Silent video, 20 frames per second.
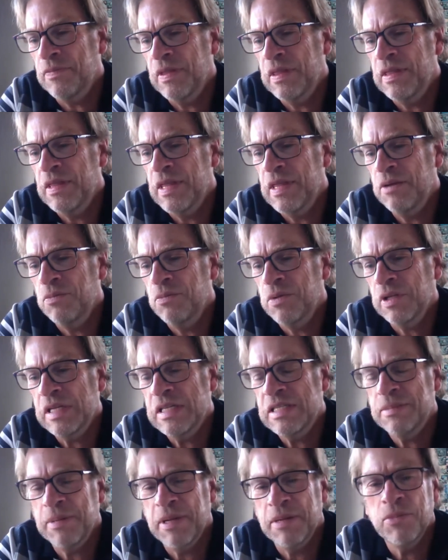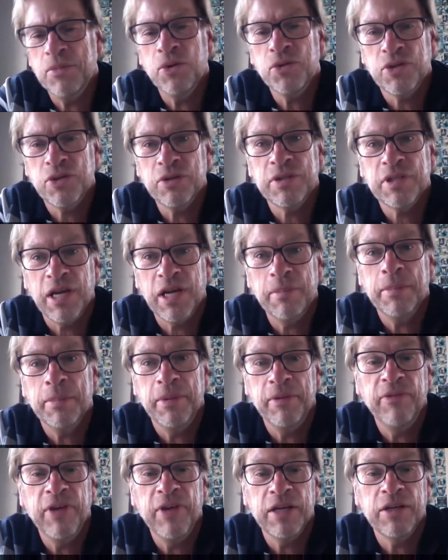they really spent most of their time up
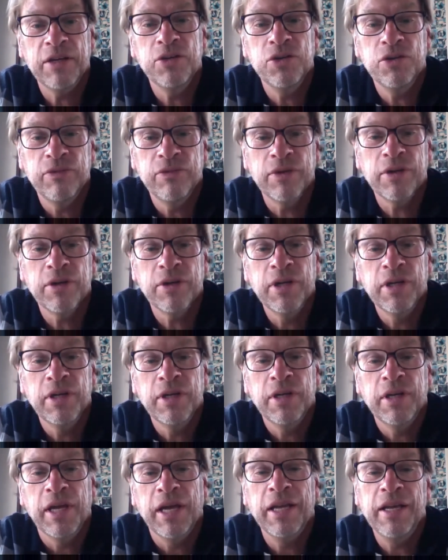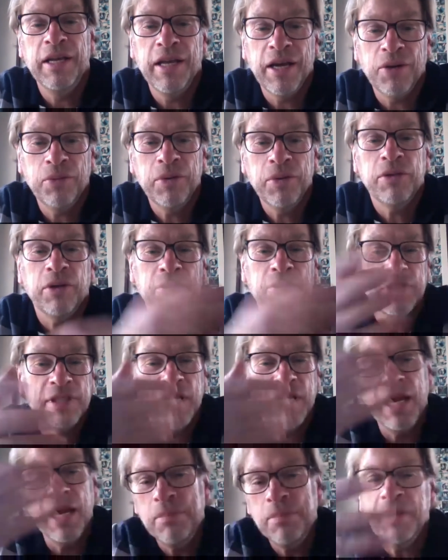in Vancouver. And now with all the
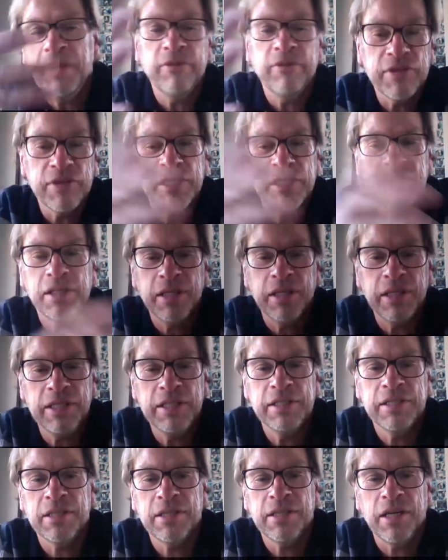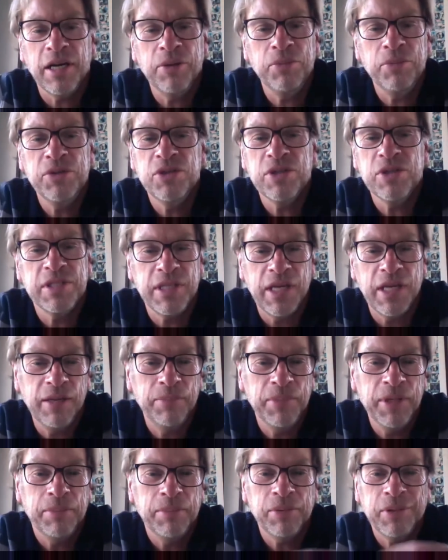taping facilities, I would just
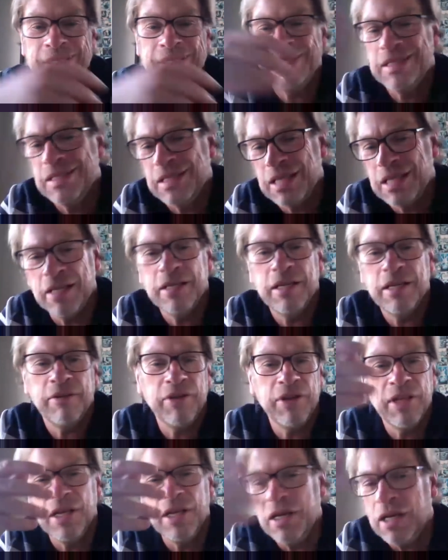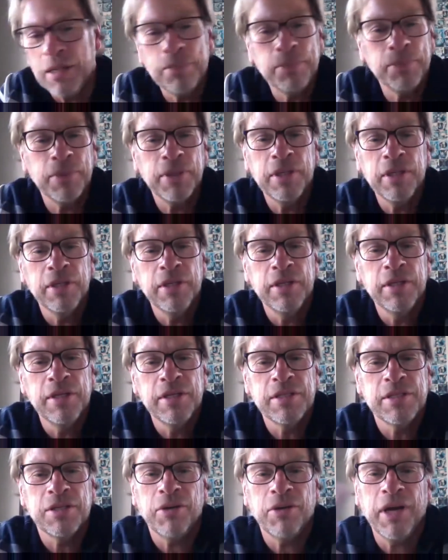tape people and send everything up.
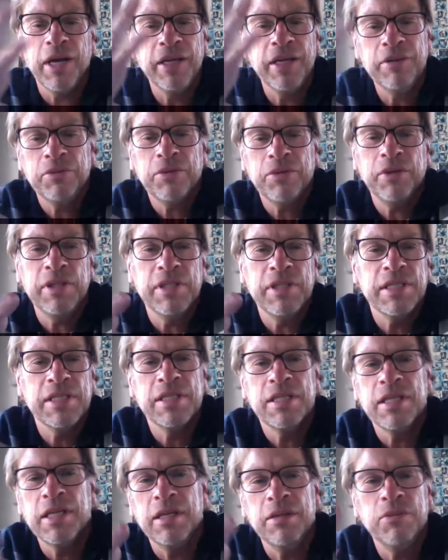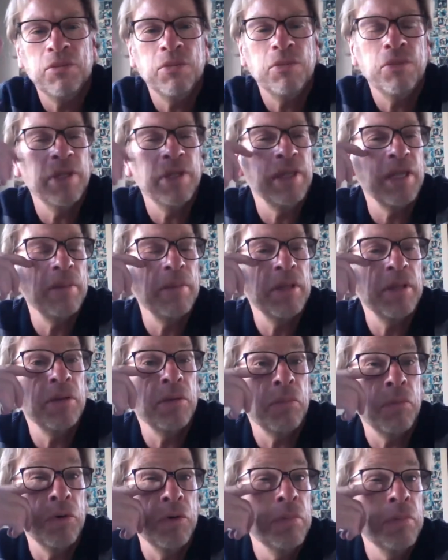So I didn't really sit with them in the
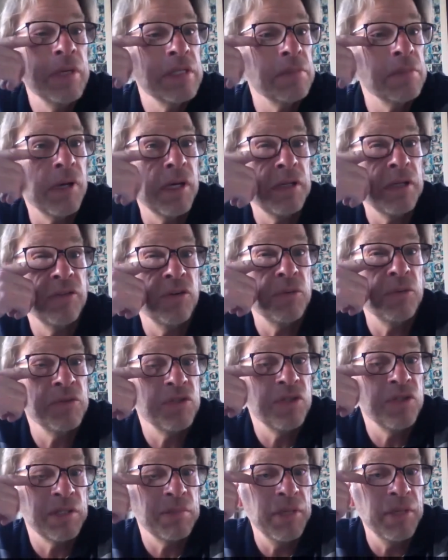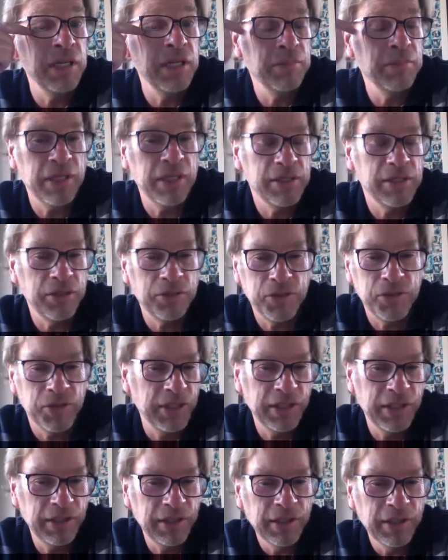room as much. It was just me and my
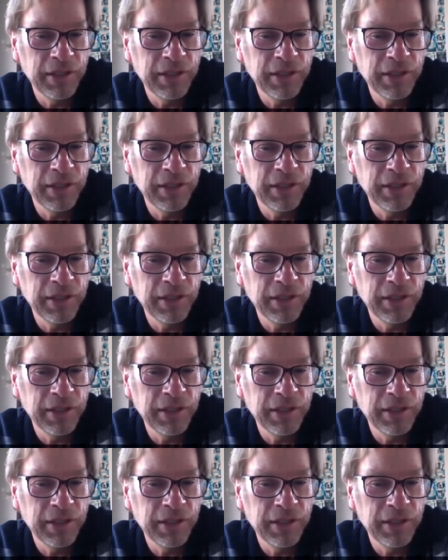associate